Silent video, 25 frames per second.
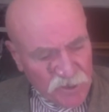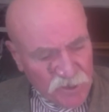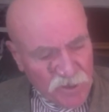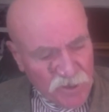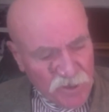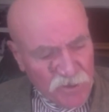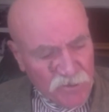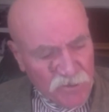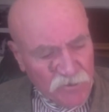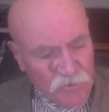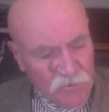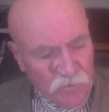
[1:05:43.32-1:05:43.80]

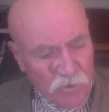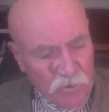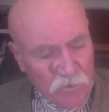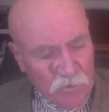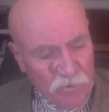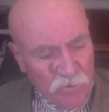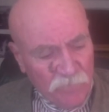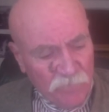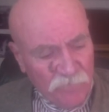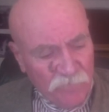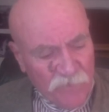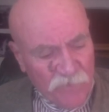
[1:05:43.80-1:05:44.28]
to throw a
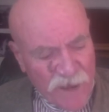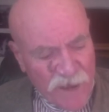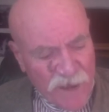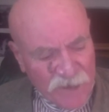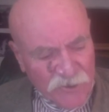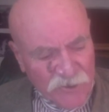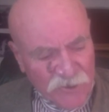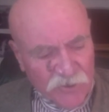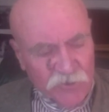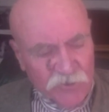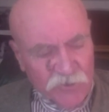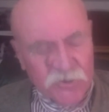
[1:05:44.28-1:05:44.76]

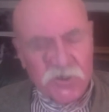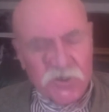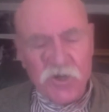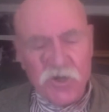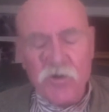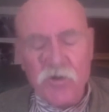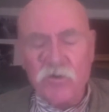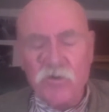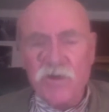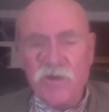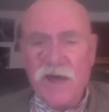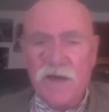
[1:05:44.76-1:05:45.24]
fashion
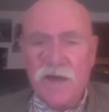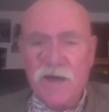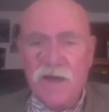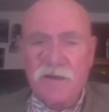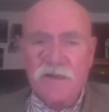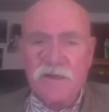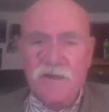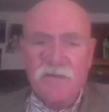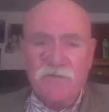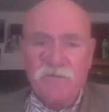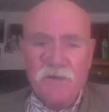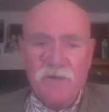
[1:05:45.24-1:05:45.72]
show that
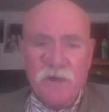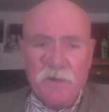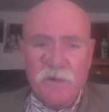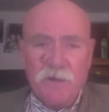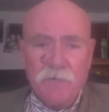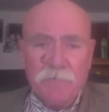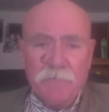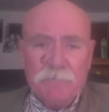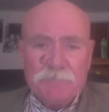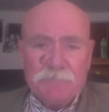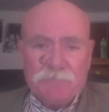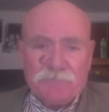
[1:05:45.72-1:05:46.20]
evening
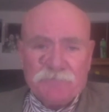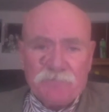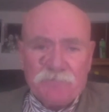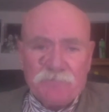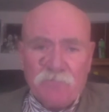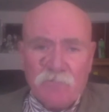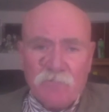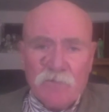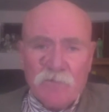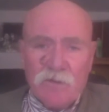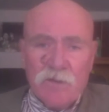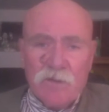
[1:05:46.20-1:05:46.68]

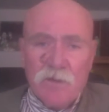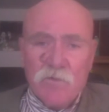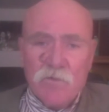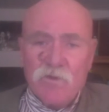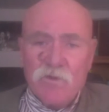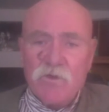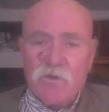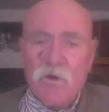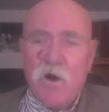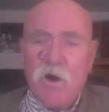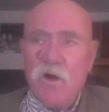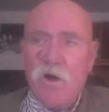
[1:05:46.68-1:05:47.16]
with
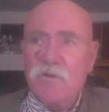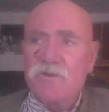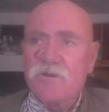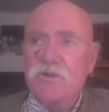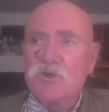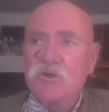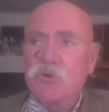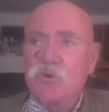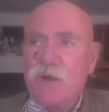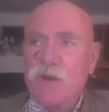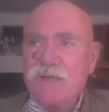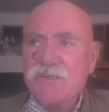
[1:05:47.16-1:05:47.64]
all the
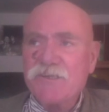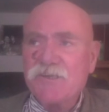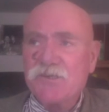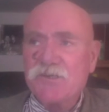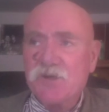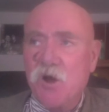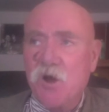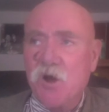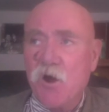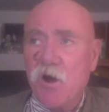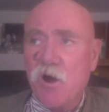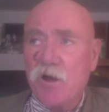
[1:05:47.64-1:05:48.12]
dress
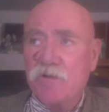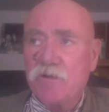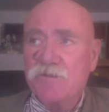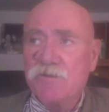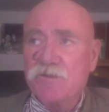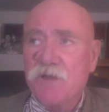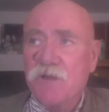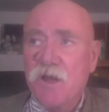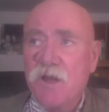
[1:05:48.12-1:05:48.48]
togs